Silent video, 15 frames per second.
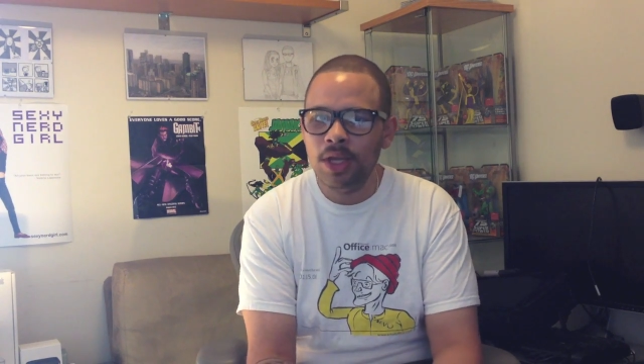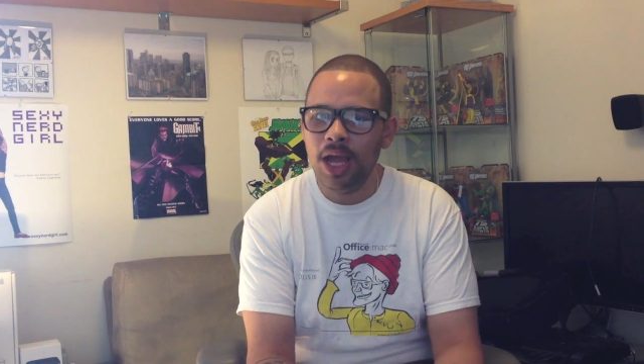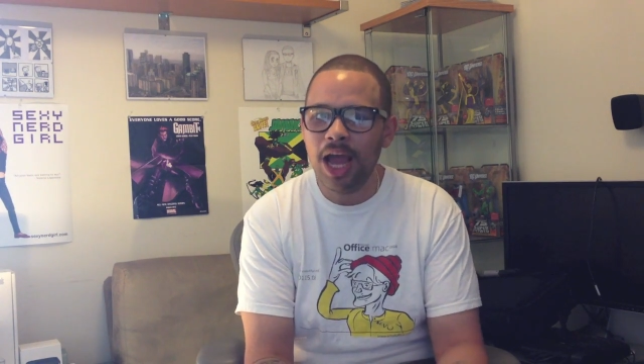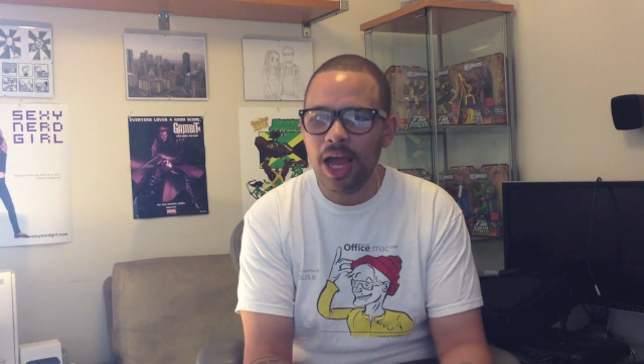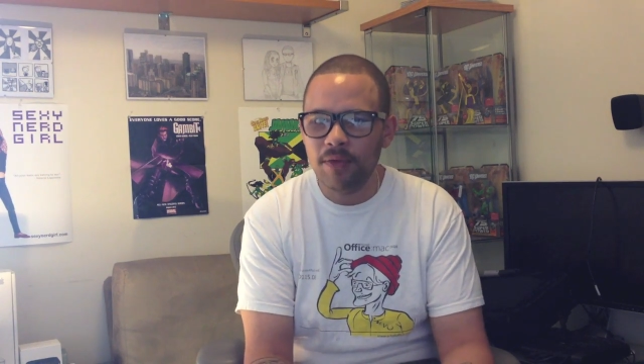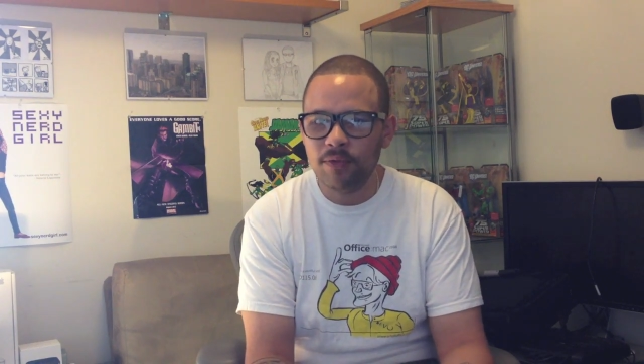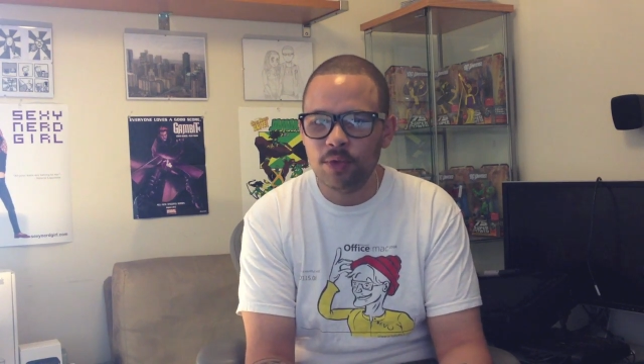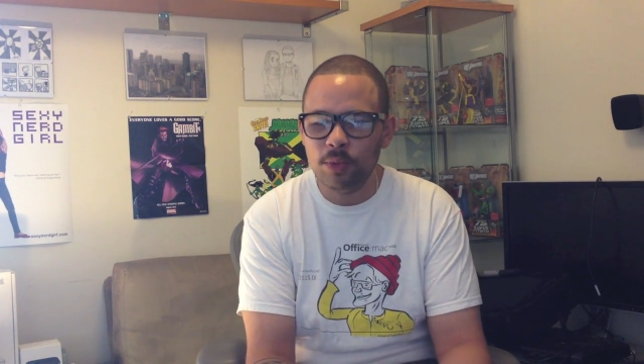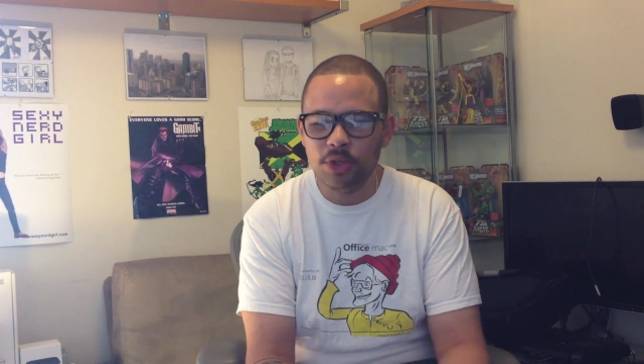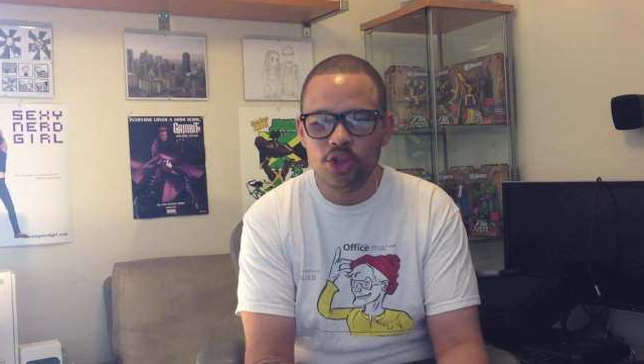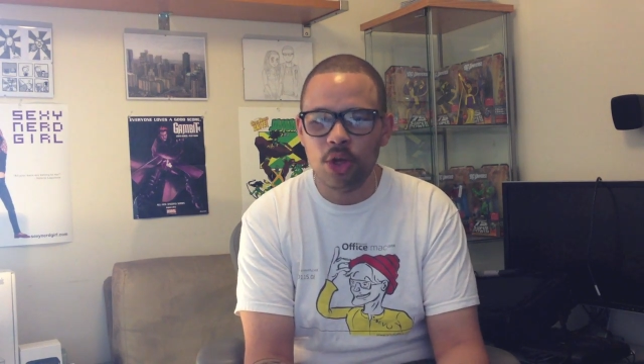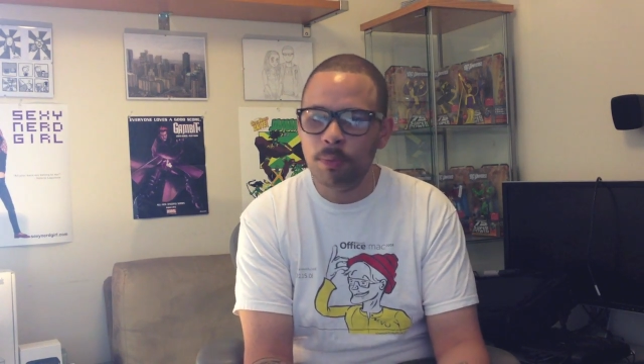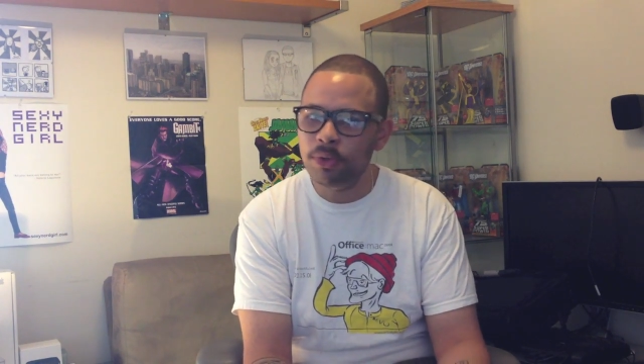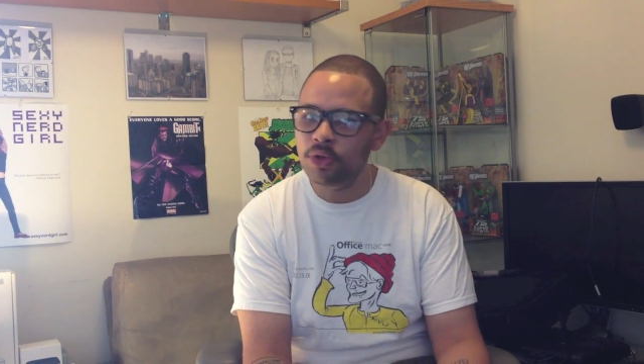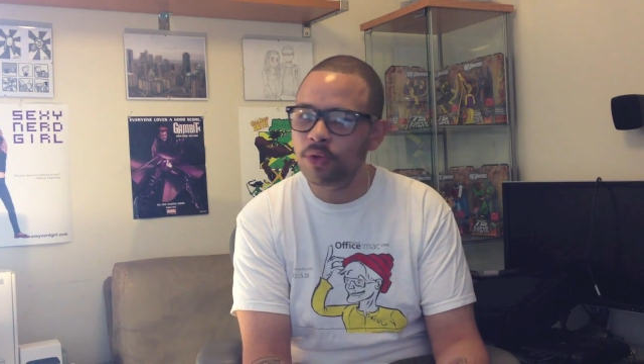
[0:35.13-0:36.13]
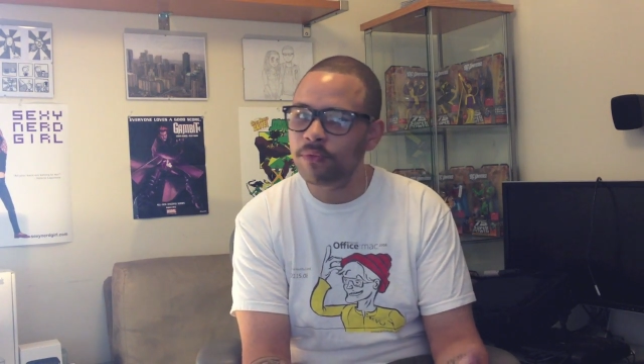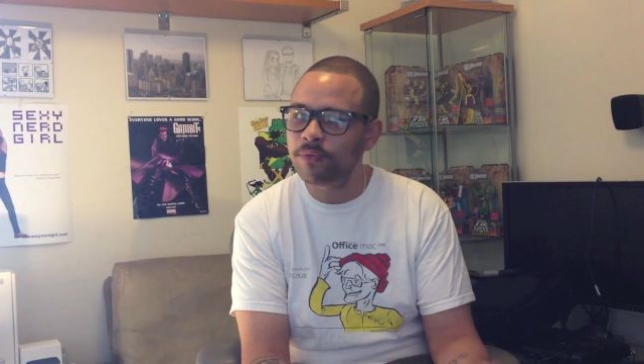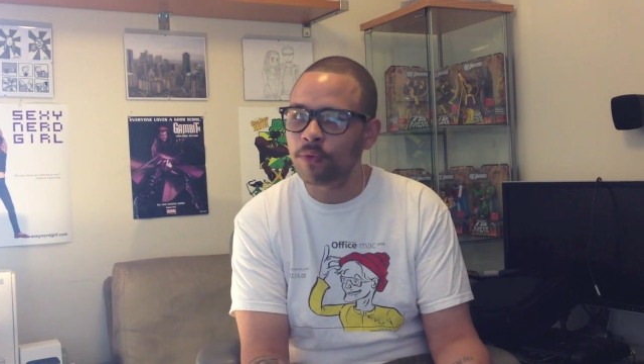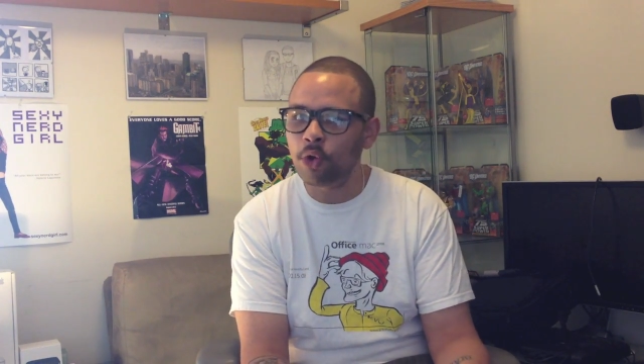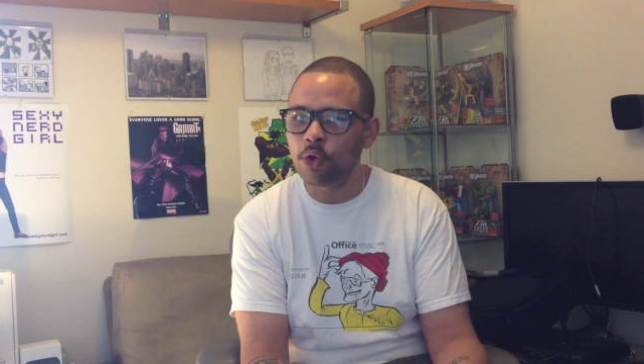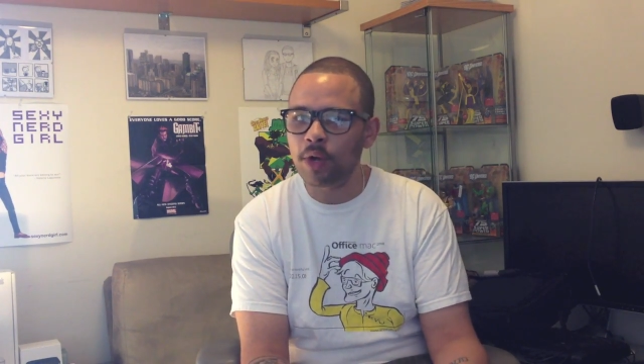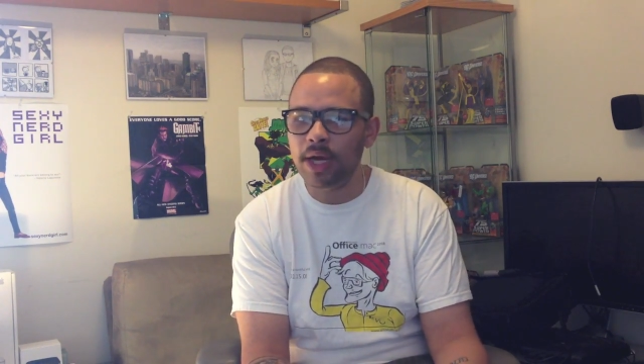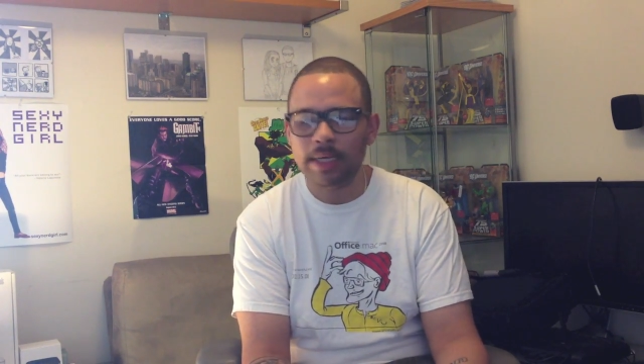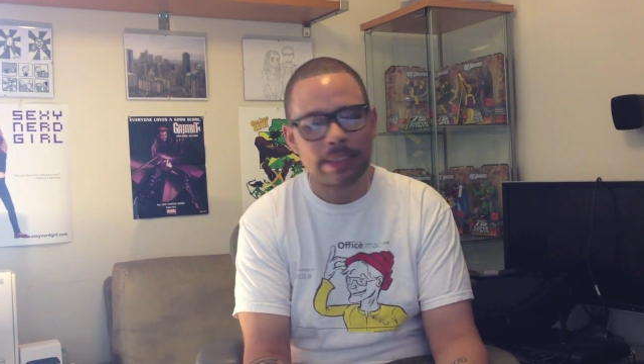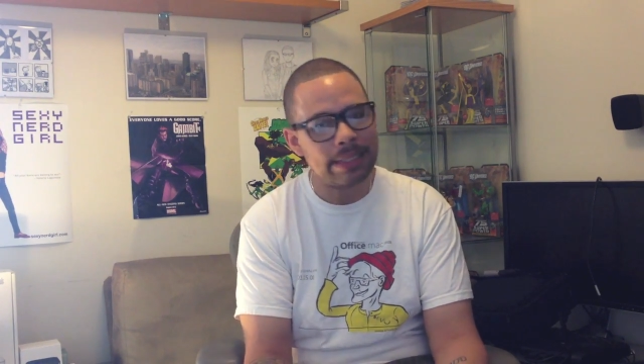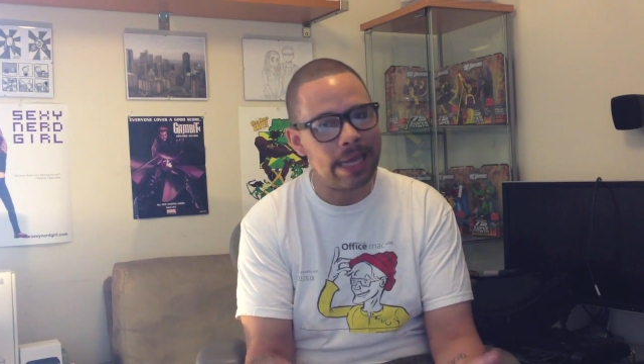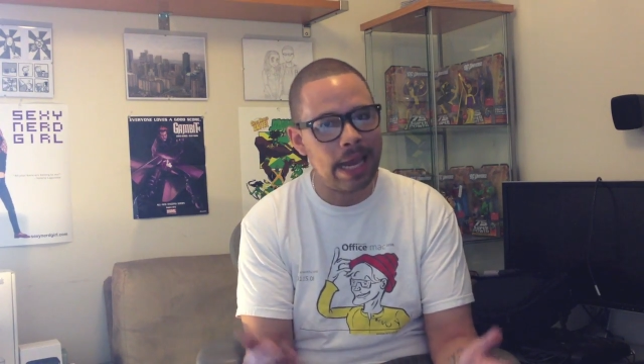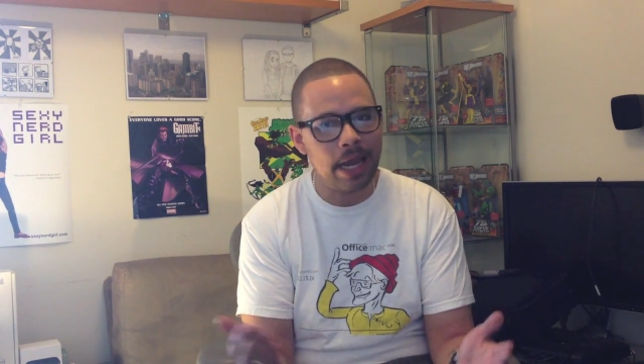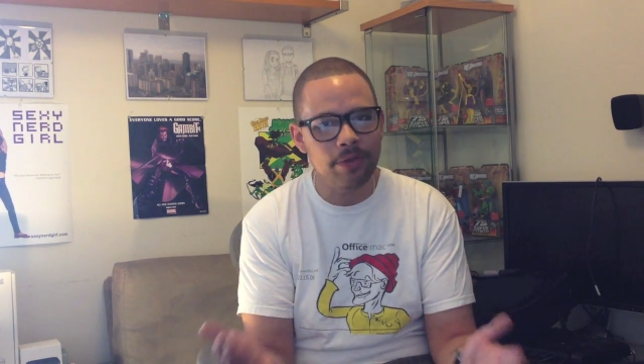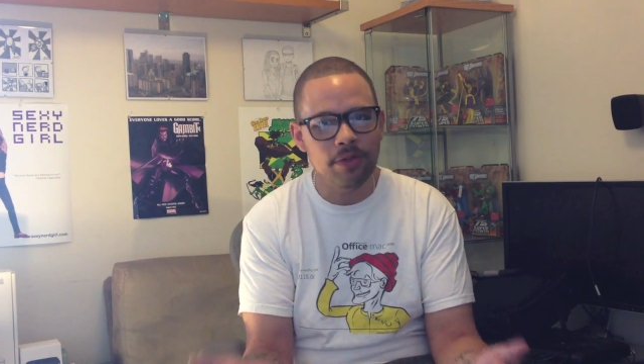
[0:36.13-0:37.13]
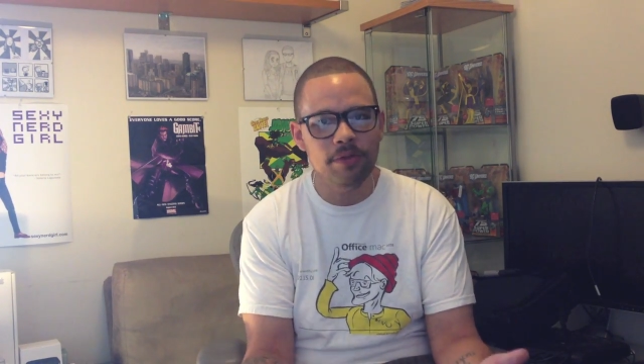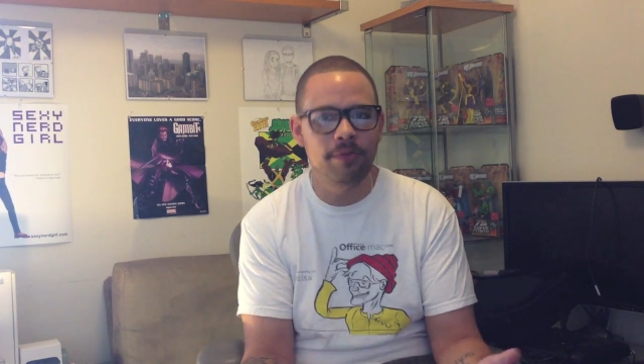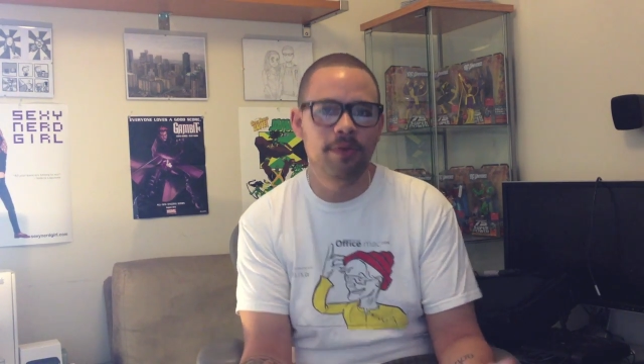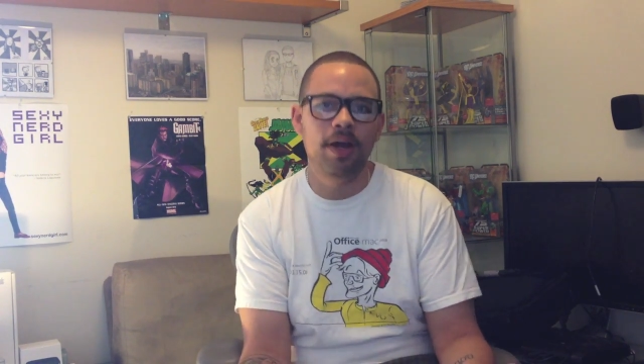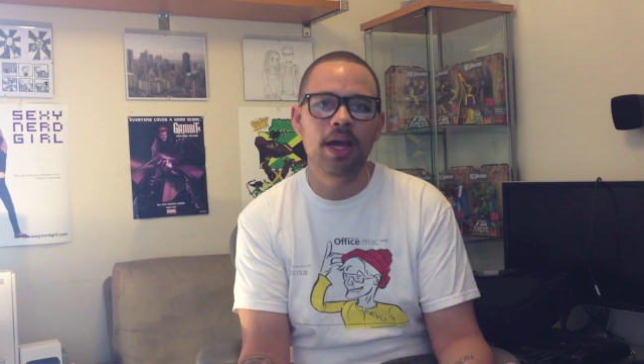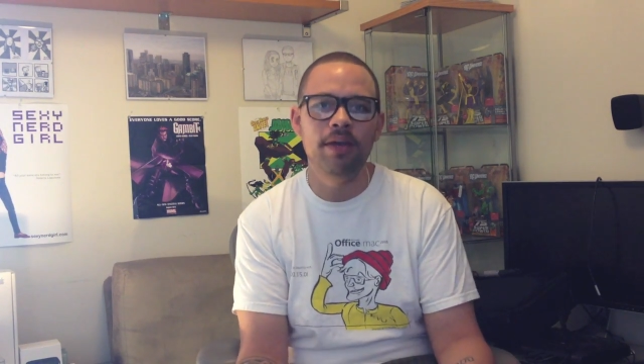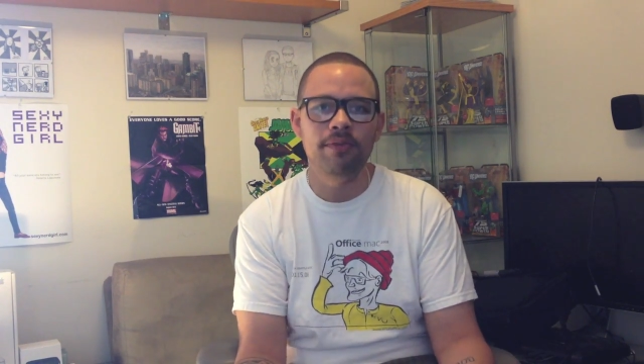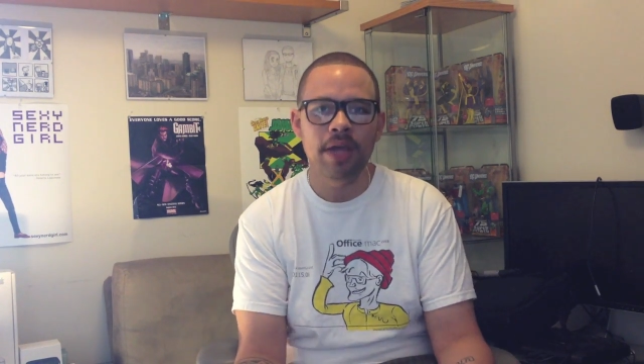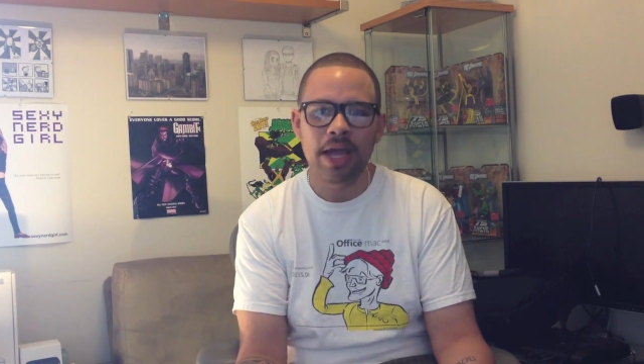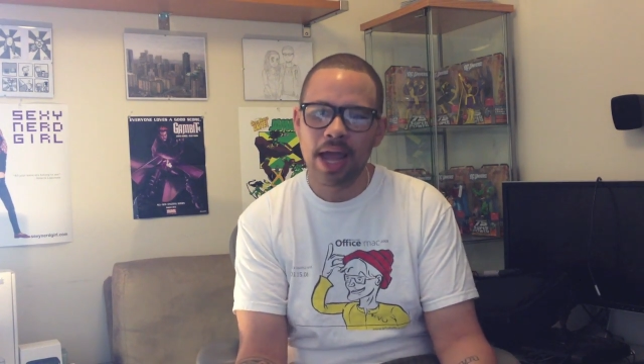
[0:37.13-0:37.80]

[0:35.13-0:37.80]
after which I'll put the 4S and the 5